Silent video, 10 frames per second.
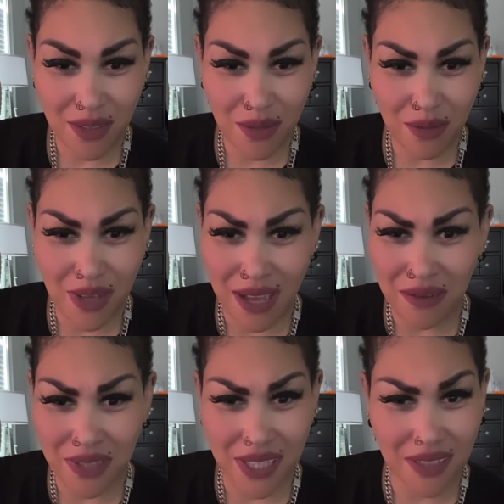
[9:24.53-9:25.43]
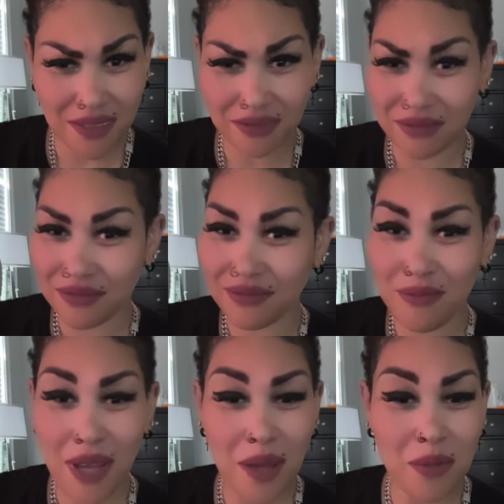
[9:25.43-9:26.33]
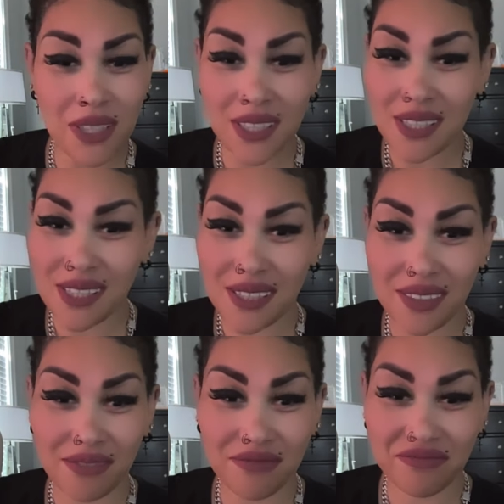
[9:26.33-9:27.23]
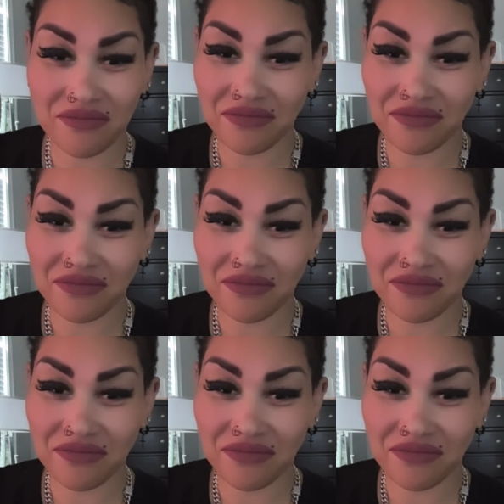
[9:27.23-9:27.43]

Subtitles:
Oh, I don't need no. Baby, listen.